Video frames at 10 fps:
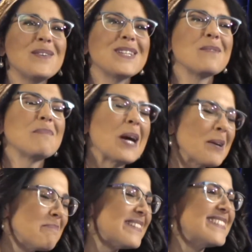your
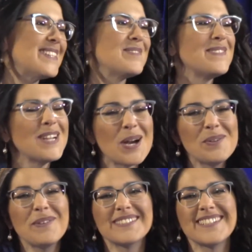purpose, you know
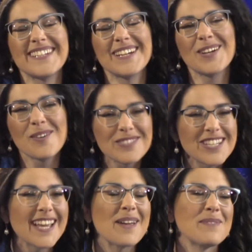what to
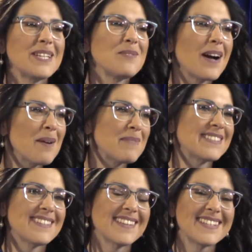negotiate when you come
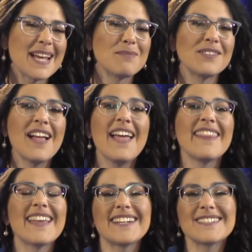into the table.
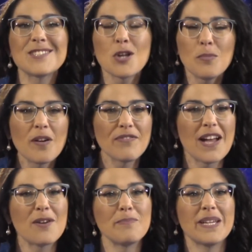That is so
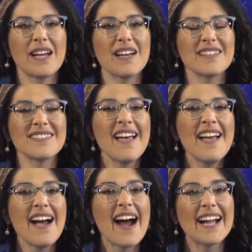profound because
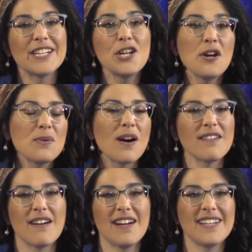I know
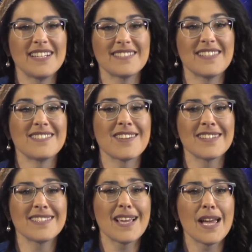our audience is going
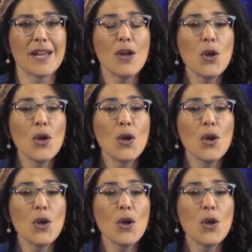to say,